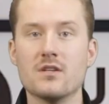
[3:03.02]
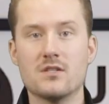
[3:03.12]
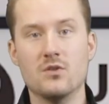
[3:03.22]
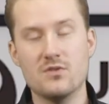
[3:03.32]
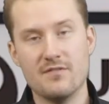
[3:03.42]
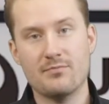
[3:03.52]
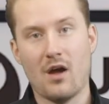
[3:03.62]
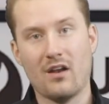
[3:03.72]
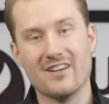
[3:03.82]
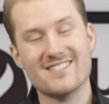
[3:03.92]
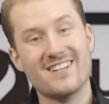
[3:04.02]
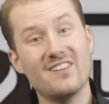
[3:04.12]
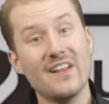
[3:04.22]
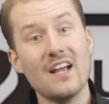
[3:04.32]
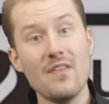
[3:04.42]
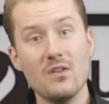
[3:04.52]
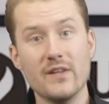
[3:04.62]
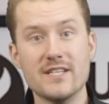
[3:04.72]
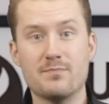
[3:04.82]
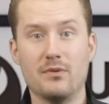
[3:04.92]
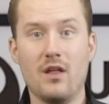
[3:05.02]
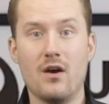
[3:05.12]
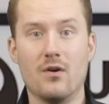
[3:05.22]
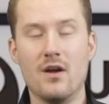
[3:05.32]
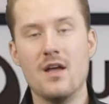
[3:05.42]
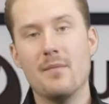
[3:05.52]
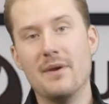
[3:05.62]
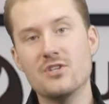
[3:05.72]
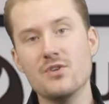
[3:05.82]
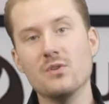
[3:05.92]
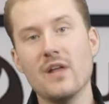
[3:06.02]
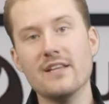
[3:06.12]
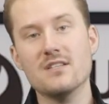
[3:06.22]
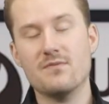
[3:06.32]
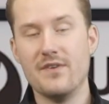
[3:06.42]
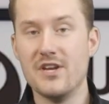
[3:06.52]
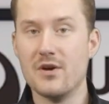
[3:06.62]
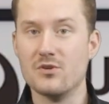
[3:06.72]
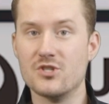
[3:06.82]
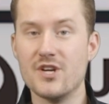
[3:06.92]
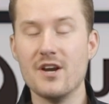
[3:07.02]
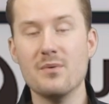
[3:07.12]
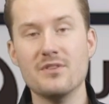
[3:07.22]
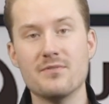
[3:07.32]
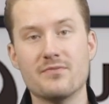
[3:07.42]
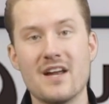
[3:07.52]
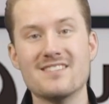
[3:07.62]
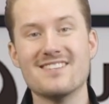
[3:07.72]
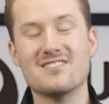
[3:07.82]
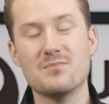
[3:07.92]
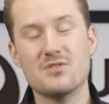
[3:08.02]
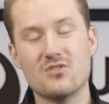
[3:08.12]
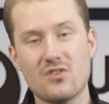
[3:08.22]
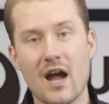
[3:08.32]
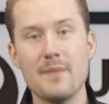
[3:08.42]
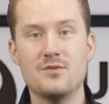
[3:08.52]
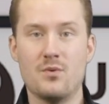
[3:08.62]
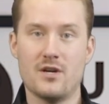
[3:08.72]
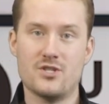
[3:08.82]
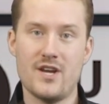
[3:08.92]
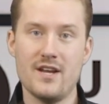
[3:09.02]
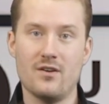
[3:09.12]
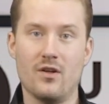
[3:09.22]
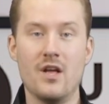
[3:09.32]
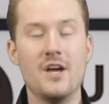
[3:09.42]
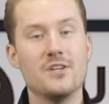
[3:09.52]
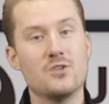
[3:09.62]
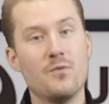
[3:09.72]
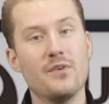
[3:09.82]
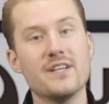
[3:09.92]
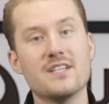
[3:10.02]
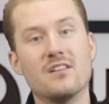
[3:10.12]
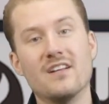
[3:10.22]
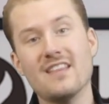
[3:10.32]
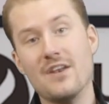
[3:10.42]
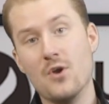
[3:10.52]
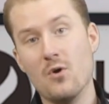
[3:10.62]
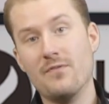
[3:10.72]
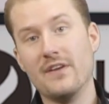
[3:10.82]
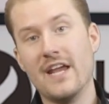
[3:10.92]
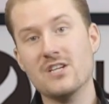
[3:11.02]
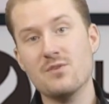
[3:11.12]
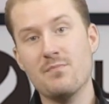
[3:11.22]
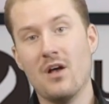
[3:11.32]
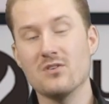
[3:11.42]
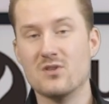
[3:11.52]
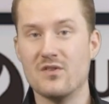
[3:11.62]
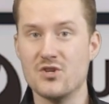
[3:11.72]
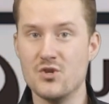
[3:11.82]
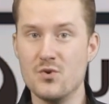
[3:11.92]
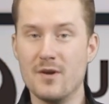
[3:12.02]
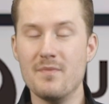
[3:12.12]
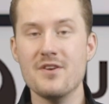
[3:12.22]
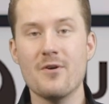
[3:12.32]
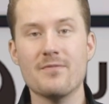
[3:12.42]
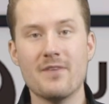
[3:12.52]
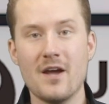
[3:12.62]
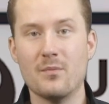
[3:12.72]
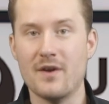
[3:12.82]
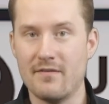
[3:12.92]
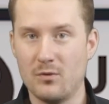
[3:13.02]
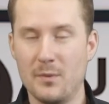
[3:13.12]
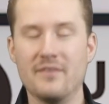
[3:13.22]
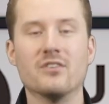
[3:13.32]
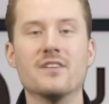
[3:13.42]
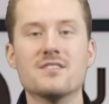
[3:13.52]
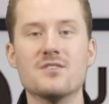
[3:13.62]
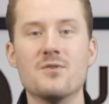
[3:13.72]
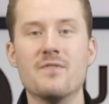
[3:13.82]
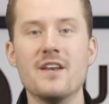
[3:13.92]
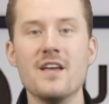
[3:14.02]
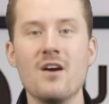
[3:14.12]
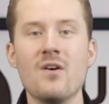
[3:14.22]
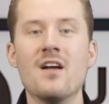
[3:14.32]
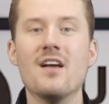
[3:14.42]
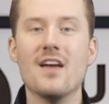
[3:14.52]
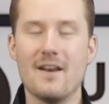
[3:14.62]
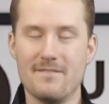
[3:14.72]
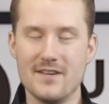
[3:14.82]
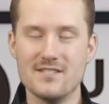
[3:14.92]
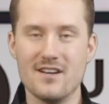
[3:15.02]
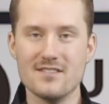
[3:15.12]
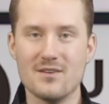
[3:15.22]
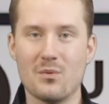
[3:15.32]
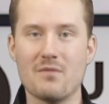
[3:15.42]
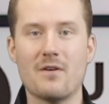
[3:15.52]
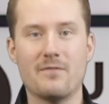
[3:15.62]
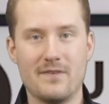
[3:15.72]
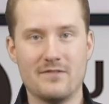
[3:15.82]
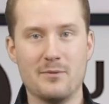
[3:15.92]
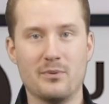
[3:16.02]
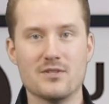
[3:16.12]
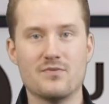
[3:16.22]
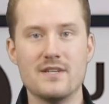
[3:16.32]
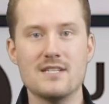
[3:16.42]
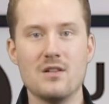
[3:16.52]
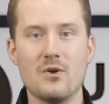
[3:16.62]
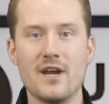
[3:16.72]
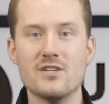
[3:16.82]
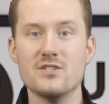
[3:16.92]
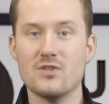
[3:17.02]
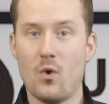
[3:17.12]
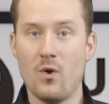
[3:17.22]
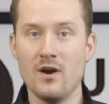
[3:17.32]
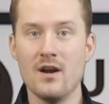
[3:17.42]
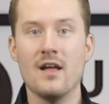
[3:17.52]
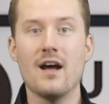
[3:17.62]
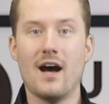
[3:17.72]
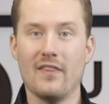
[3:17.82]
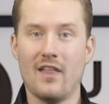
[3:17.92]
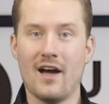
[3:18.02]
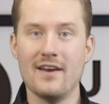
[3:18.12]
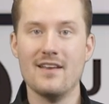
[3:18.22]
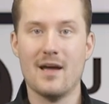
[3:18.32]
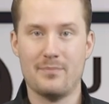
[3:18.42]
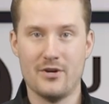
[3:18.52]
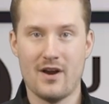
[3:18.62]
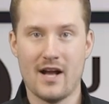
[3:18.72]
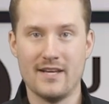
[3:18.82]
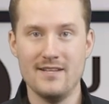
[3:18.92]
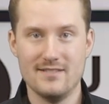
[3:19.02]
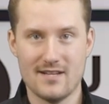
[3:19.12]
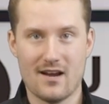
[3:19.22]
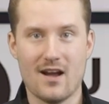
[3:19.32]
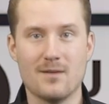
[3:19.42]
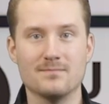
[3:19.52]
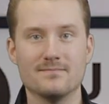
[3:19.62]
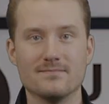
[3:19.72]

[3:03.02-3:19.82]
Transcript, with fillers: our exclusive products, click on the links below. Make sure you like this video, share it with your friends, and subscribe to our channel. Don't forget to click that notification bell so that you can be notified whenever we release a new video and visit us at one of our 50 plus retail locations or online at purehockey.com.